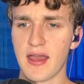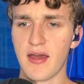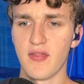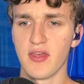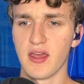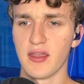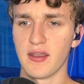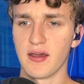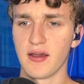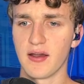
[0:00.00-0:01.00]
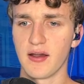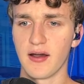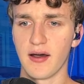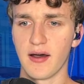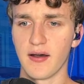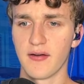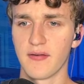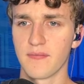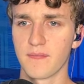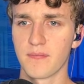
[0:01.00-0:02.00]
And then, uh,
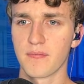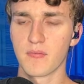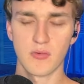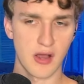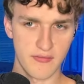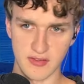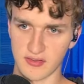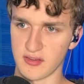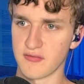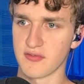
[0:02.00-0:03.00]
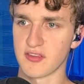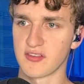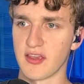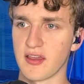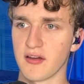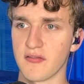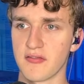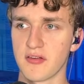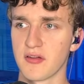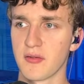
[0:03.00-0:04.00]
obviously, for the sake
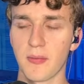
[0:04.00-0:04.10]
of